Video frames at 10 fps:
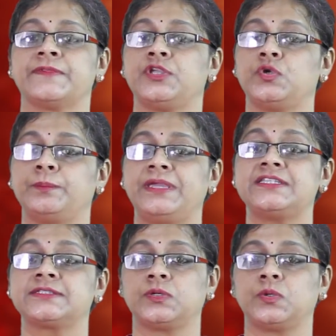You may
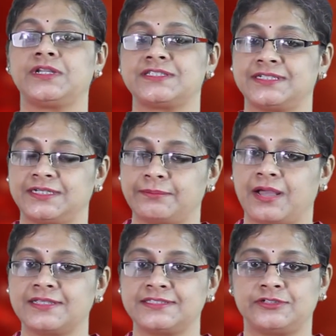score excellent
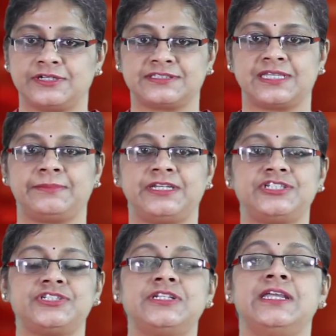marks in your
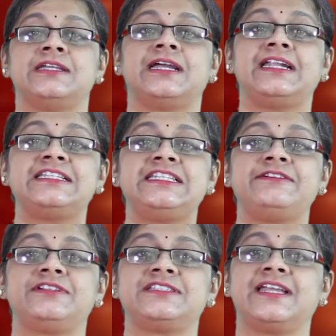examination and
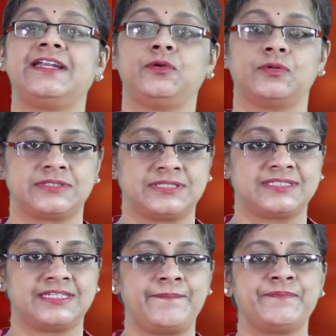achieve desired goals
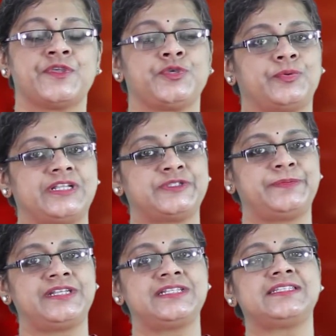this year. You will
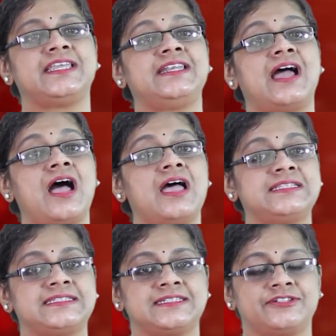experience
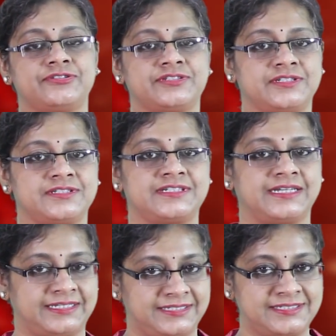enhanced interest in
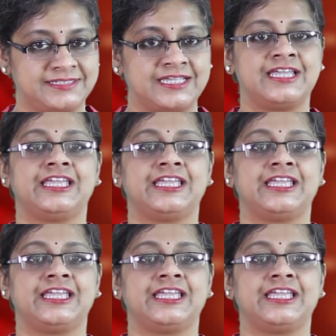studies.